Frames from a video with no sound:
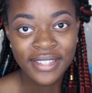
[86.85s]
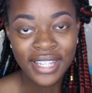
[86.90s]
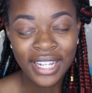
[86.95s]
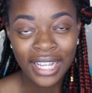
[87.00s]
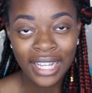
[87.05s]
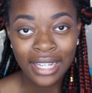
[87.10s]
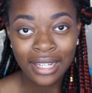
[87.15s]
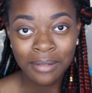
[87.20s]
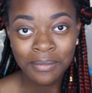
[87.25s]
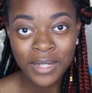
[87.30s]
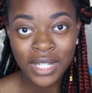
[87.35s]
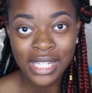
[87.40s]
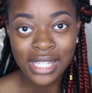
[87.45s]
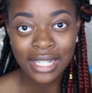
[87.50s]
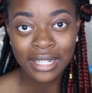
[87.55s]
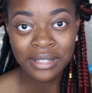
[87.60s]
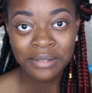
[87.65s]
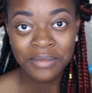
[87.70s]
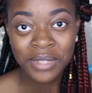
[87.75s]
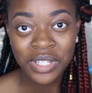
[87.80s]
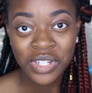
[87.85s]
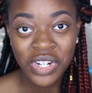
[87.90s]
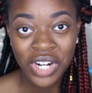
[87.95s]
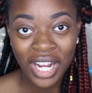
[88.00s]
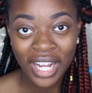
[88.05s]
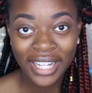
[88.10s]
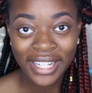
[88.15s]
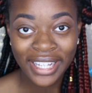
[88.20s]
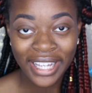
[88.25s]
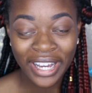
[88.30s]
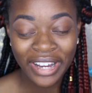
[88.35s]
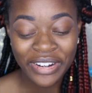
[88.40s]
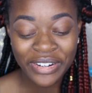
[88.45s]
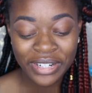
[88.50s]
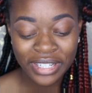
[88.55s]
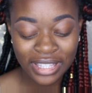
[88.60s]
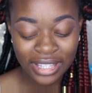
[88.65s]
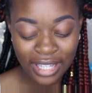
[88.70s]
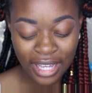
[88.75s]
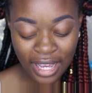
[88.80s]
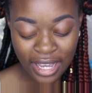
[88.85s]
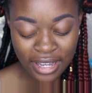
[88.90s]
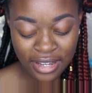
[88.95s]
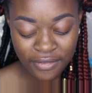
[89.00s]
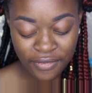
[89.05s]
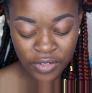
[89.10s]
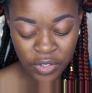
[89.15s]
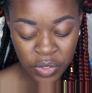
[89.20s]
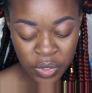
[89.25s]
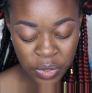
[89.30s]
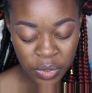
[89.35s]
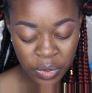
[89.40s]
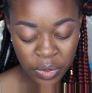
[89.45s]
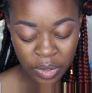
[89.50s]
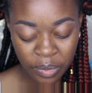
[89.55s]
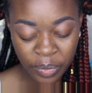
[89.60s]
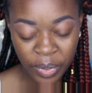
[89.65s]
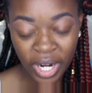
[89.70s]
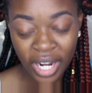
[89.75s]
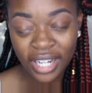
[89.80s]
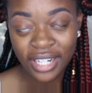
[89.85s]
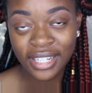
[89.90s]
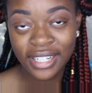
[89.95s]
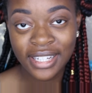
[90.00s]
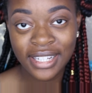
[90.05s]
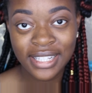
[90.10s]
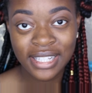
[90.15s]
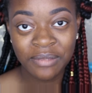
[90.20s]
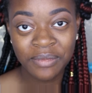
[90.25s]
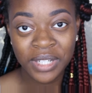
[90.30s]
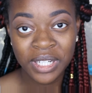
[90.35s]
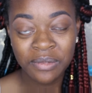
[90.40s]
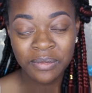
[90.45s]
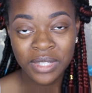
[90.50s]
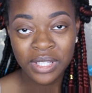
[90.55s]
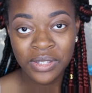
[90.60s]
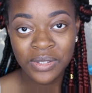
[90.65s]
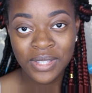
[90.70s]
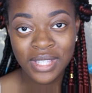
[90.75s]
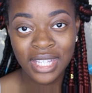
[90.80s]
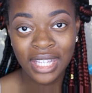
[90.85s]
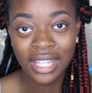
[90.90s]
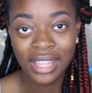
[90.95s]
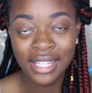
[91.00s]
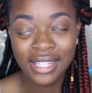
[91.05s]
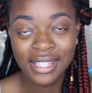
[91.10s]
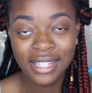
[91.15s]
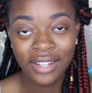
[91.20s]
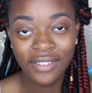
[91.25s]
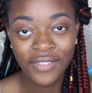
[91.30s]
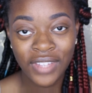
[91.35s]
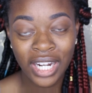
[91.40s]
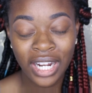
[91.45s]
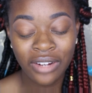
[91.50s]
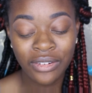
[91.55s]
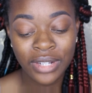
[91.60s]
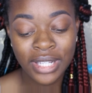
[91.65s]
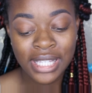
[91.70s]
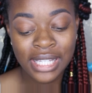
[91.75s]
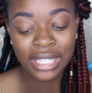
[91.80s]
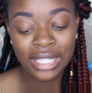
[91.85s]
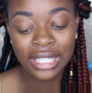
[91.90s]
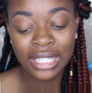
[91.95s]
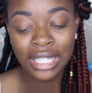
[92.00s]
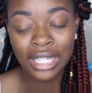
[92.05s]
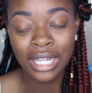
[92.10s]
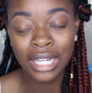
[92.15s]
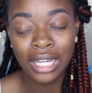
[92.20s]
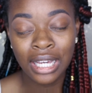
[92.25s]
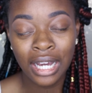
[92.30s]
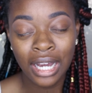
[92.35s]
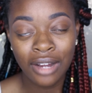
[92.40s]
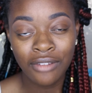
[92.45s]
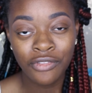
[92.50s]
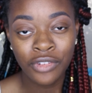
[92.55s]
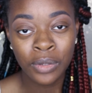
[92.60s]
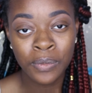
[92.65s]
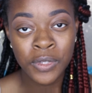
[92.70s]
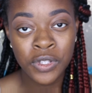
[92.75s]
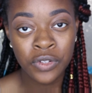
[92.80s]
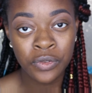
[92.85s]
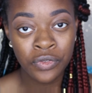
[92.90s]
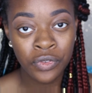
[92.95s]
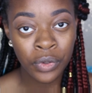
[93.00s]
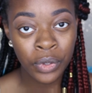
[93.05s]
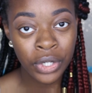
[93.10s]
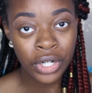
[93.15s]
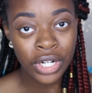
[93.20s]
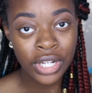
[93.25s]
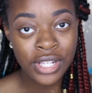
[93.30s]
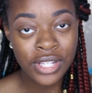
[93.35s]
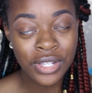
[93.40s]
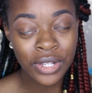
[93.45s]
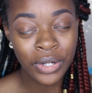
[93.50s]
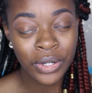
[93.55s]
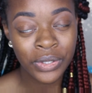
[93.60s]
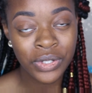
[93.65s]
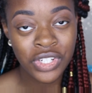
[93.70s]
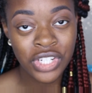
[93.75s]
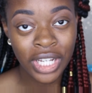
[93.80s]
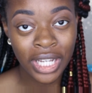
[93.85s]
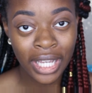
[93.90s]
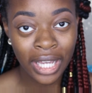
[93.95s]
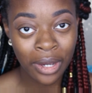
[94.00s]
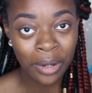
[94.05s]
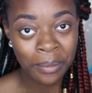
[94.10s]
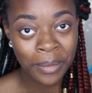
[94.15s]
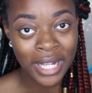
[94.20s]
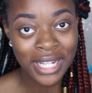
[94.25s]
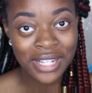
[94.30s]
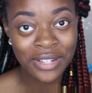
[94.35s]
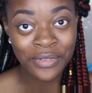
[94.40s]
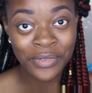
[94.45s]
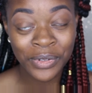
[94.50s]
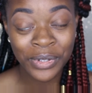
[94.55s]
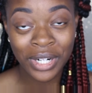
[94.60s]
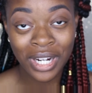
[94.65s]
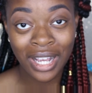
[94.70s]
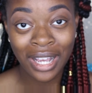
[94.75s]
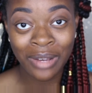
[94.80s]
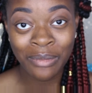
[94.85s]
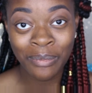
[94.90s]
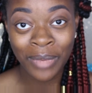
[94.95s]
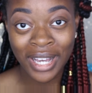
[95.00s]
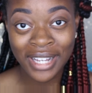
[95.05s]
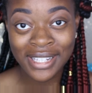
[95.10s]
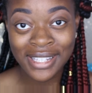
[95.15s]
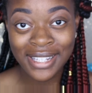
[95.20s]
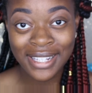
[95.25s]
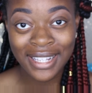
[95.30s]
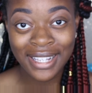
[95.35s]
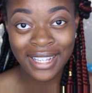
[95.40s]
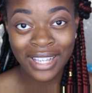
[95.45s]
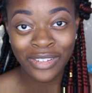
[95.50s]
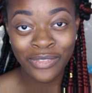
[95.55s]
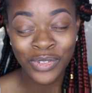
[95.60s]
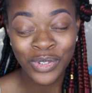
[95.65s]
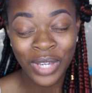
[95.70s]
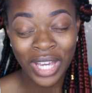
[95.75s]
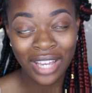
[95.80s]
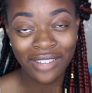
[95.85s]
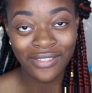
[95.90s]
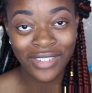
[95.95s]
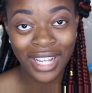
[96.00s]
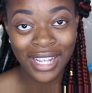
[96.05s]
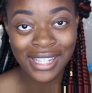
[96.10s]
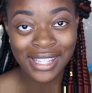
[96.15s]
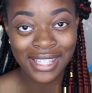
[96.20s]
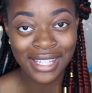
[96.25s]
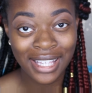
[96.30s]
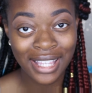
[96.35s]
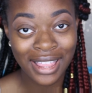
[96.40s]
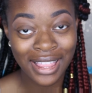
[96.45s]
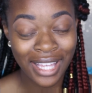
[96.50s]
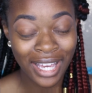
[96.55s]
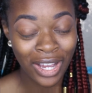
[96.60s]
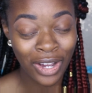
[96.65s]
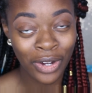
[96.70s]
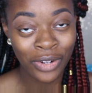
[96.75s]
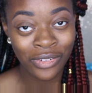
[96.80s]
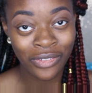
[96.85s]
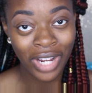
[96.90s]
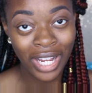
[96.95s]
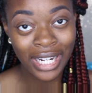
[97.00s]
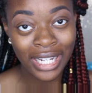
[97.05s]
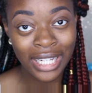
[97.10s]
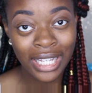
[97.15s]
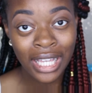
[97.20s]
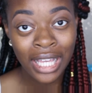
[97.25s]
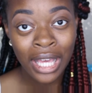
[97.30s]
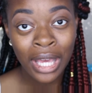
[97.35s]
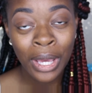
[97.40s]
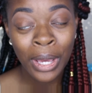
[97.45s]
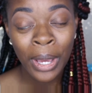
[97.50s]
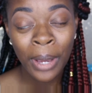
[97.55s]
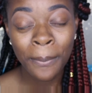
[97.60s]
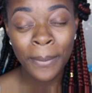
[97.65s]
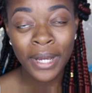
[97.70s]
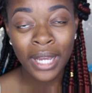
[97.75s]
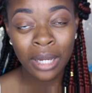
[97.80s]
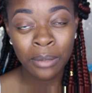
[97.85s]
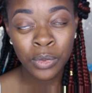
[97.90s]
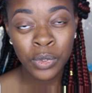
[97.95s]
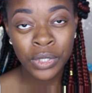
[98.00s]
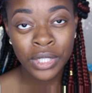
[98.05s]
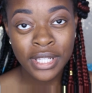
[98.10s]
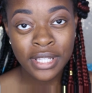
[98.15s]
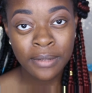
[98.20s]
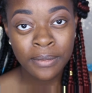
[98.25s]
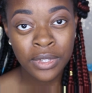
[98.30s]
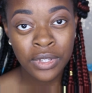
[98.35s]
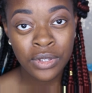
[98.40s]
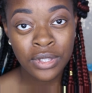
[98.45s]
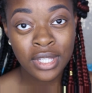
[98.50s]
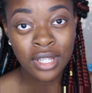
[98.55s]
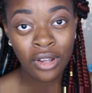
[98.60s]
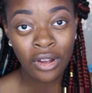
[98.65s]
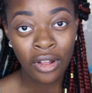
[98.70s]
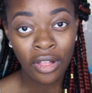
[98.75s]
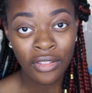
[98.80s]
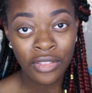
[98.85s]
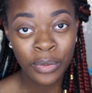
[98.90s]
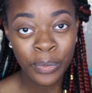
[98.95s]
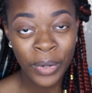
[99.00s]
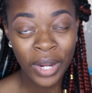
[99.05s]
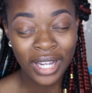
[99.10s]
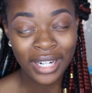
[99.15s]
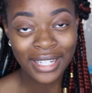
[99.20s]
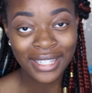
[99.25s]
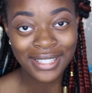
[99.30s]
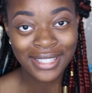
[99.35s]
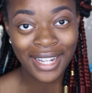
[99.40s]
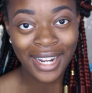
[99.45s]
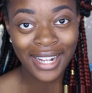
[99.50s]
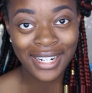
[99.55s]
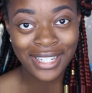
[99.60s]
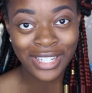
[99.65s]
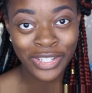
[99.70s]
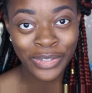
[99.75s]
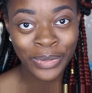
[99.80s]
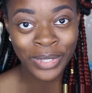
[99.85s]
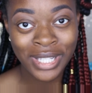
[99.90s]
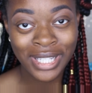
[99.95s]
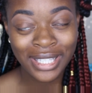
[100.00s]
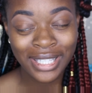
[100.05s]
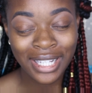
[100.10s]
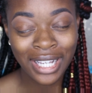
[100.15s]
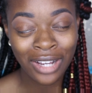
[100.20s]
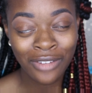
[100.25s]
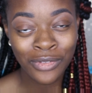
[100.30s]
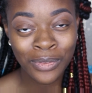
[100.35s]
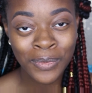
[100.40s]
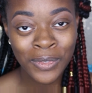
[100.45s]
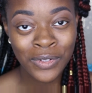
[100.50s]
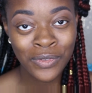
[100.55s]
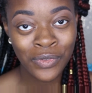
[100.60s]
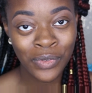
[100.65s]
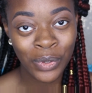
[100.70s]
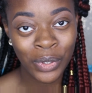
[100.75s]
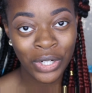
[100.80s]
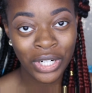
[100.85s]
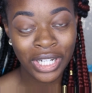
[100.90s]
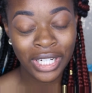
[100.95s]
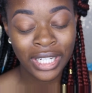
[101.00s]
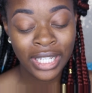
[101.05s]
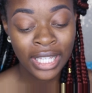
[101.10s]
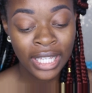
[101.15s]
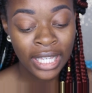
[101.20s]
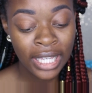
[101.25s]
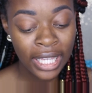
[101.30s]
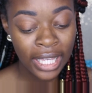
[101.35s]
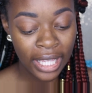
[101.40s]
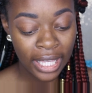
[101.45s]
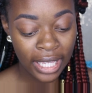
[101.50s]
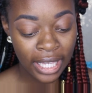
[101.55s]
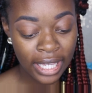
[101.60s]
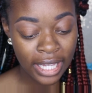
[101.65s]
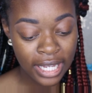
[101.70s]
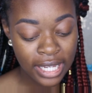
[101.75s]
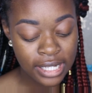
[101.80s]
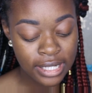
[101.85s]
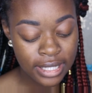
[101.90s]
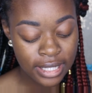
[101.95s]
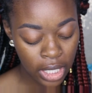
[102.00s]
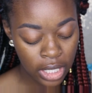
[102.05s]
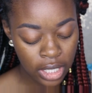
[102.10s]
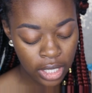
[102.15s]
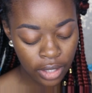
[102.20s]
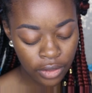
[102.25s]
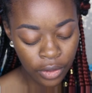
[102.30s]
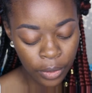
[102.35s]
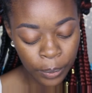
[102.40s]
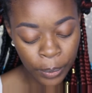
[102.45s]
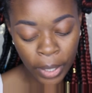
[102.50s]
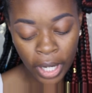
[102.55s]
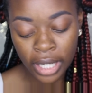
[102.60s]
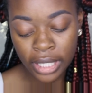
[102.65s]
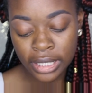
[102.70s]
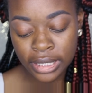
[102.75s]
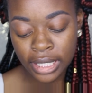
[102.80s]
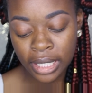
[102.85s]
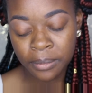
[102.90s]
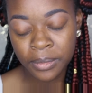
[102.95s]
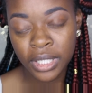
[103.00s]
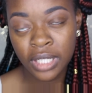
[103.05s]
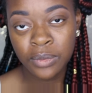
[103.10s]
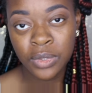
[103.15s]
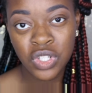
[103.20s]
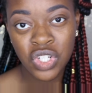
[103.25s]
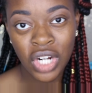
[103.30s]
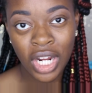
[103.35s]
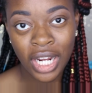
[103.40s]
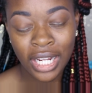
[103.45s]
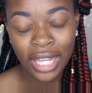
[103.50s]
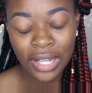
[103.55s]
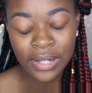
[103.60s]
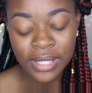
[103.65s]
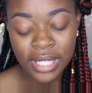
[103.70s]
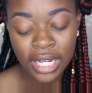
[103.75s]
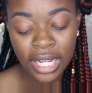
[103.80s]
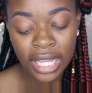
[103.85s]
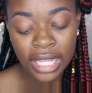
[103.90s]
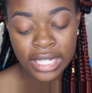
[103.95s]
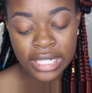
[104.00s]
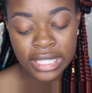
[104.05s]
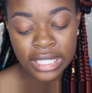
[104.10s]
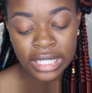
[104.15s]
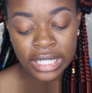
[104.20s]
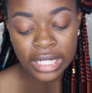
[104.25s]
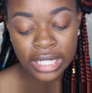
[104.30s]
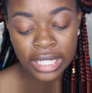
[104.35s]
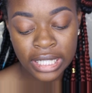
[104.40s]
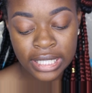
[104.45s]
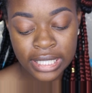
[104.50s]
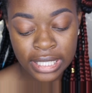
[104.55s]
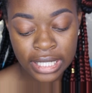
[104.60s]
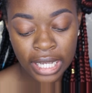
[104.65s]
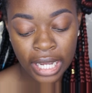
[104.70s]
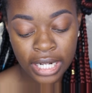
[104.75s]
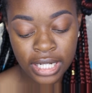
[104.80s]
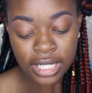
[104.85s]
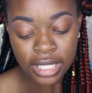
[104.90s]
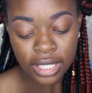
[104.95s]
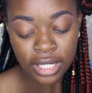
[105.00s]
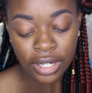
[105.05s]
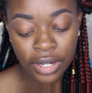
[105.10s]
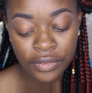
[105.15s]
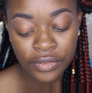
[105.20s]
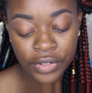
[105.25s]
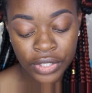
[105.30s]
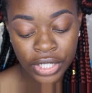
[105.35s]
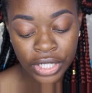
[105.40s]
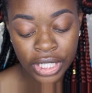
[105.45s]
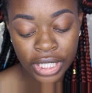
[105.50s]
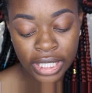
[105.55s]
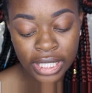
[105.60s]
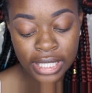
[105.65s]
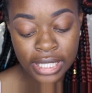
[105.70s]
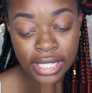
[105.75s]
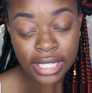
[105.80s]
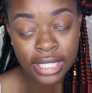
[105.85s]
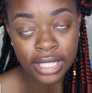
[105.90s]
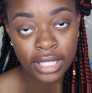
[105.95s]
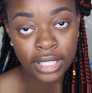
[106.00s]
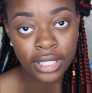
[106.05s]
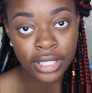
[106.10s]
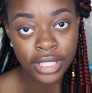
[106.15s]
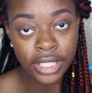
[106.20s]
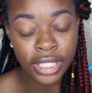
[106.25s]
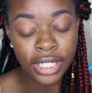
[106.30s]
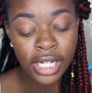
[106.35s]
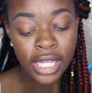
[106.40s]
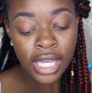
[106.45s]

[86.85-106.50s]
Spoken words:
today I'm just going to be trying out a lot of new products. I'm going to be using the stuff that I recently got from Sephora, so check out my Sephora unboxing if you have not seen that already. But I'm going to be using all of the products that I just recently got from Sephora. And another product that I'm going to be trying out today is the NYX Gotcha Covered Concealer.